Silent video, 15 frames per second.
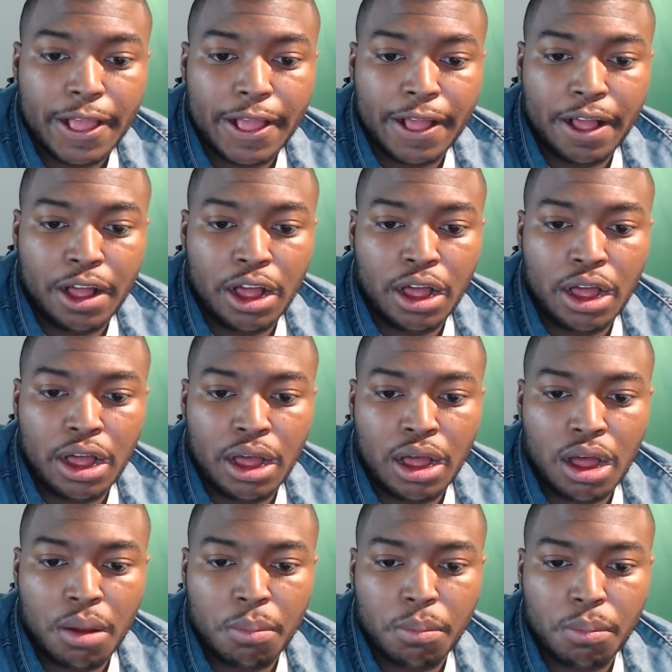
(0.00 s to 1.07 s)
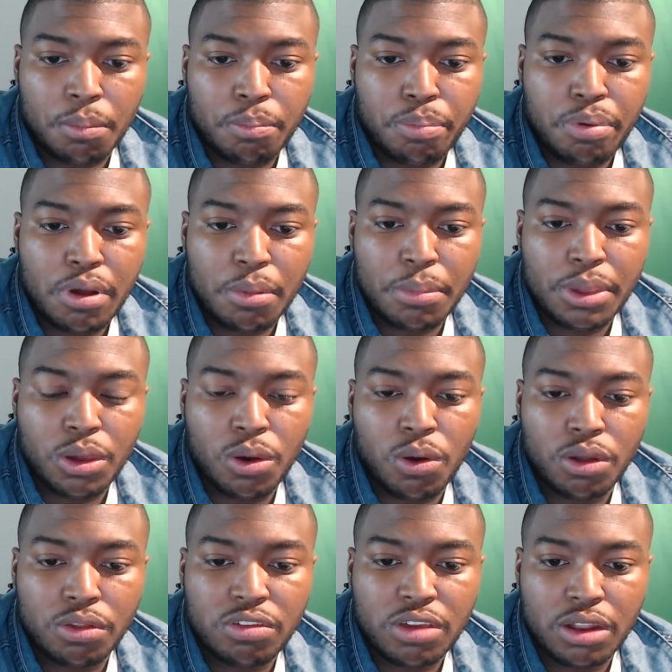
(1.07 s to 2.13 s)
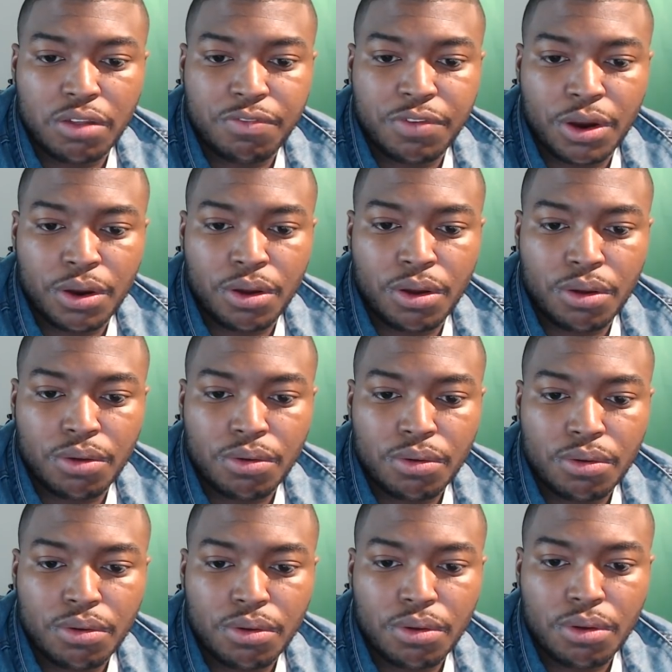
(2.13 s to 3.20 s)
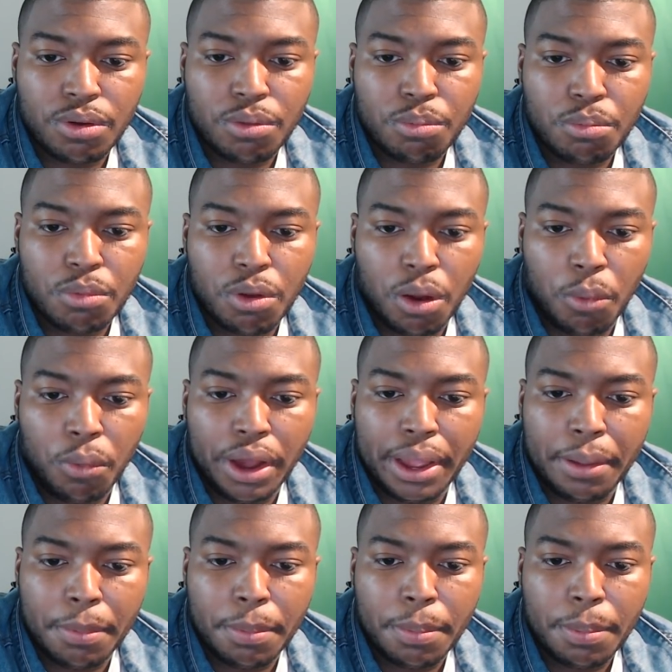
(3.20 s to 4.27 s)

Put me on Taliaferro. On what?